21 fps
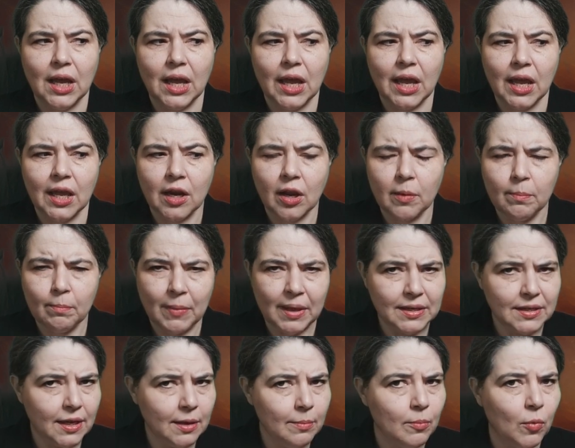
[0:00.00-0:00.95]
And on
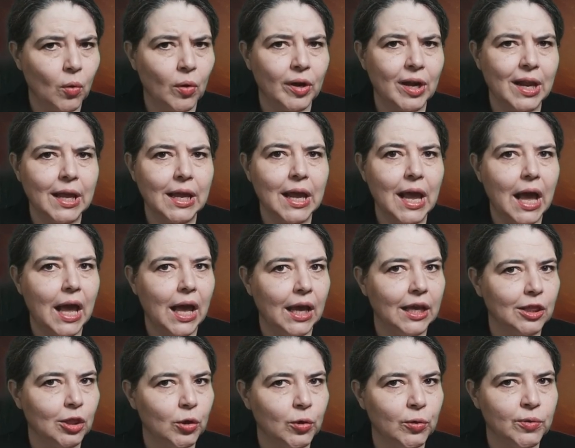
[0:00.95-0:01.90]
Monday morning, I
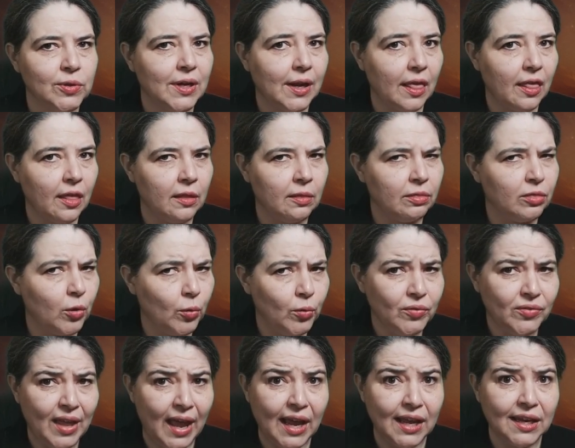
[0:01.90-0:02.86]
learned
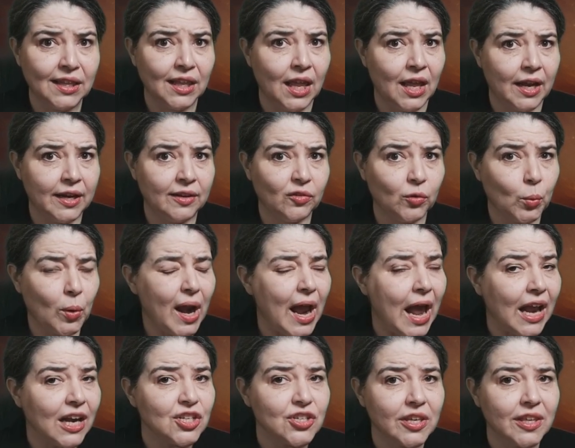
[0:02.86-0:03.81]
those headlines were
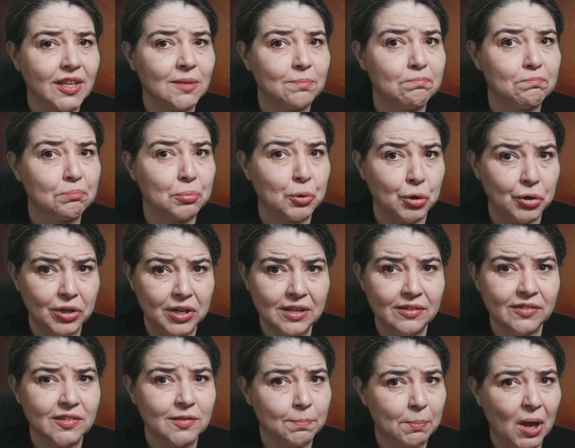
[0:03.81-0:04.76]
actually pretty
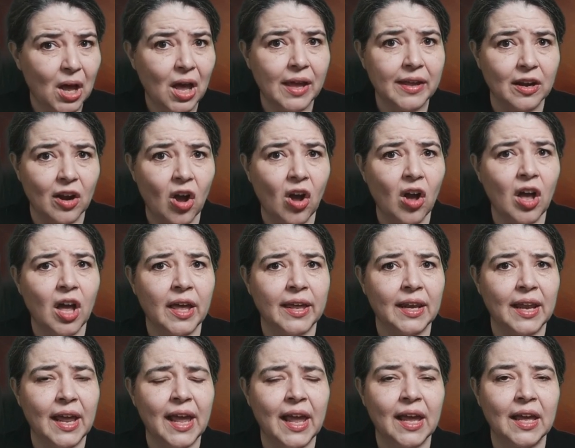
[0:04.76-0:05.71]
spot on
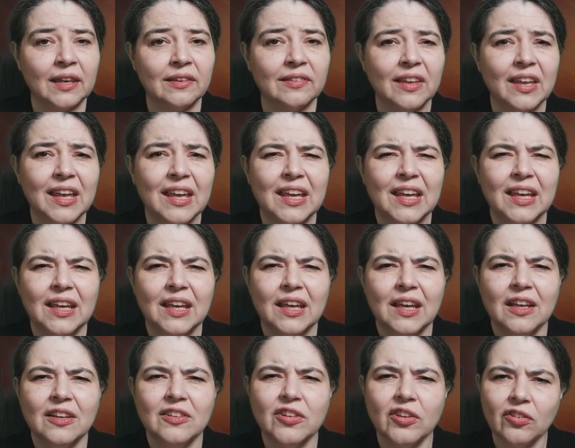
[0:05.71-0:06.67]
and
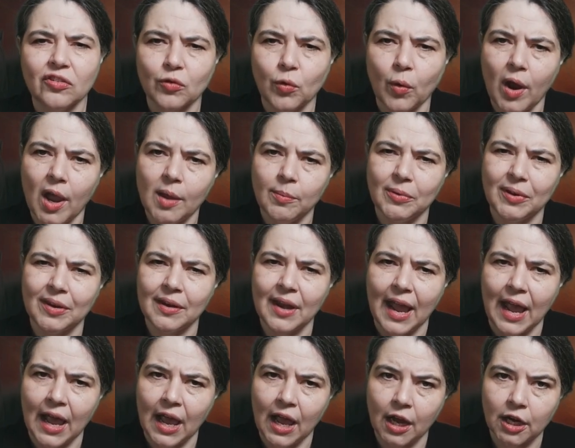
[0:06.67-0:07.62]
described an
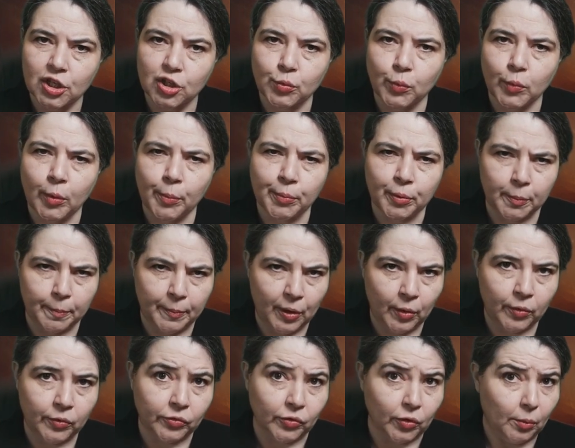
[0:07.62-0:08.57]
actual
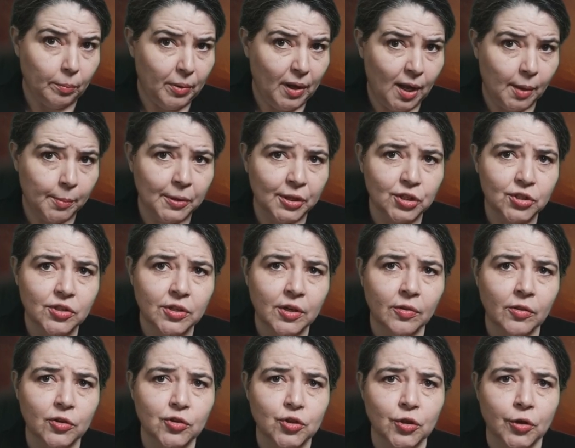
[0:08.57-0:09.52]
proposal published in
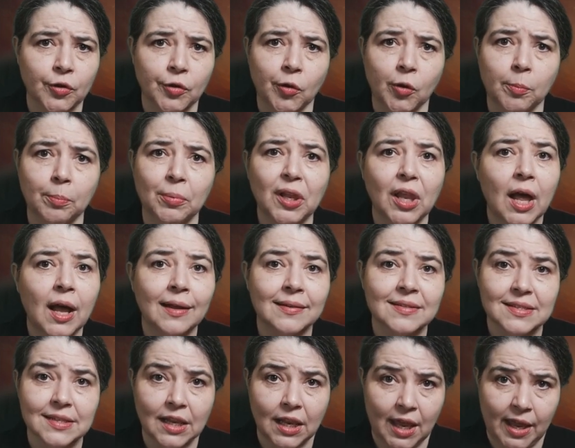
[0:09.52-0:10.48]
the journal
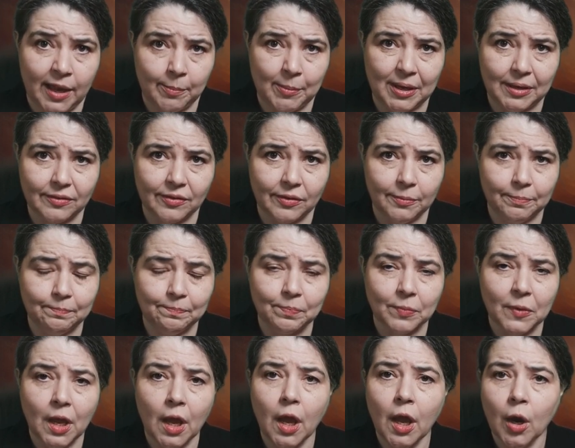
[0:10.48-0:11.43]
PLOS Climate.
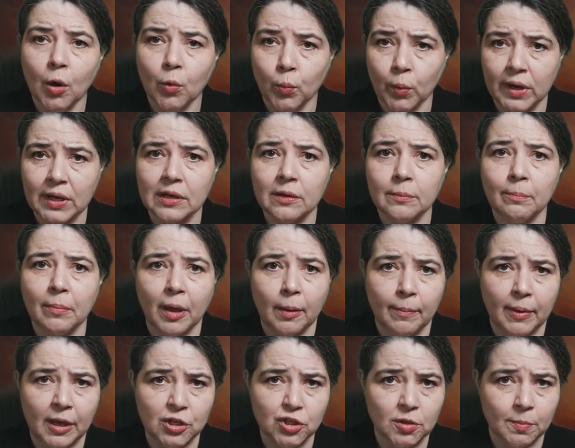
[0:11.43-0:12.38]
Written by
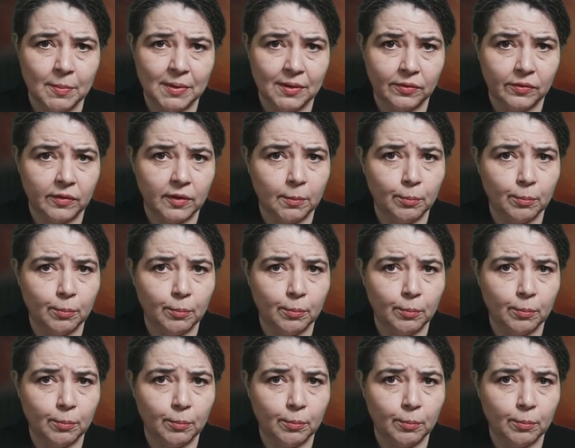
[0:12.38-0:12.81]
Benjamin C.